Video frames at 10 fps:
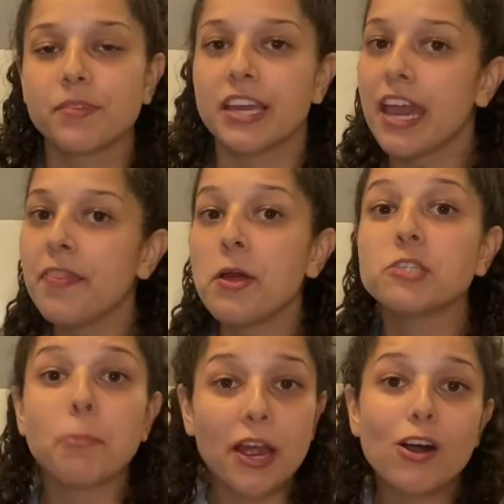Again,
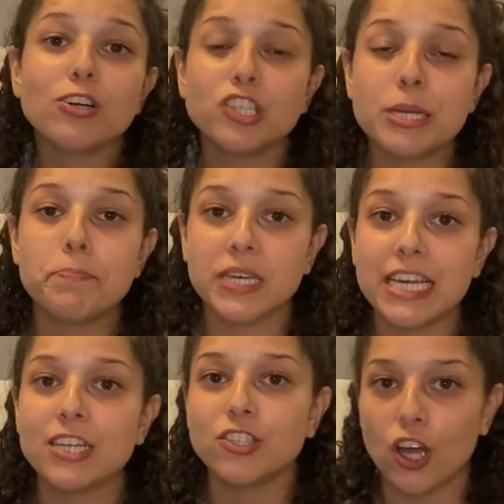that's
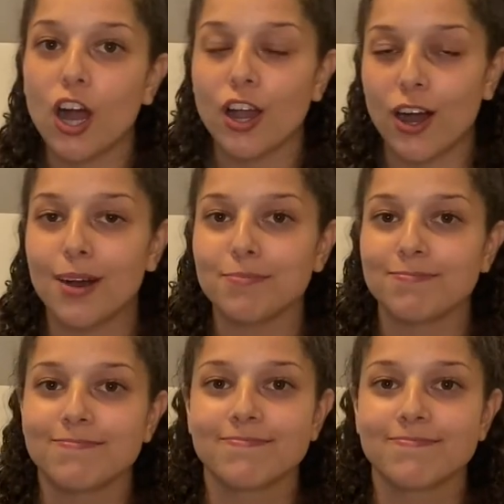biologybean.com.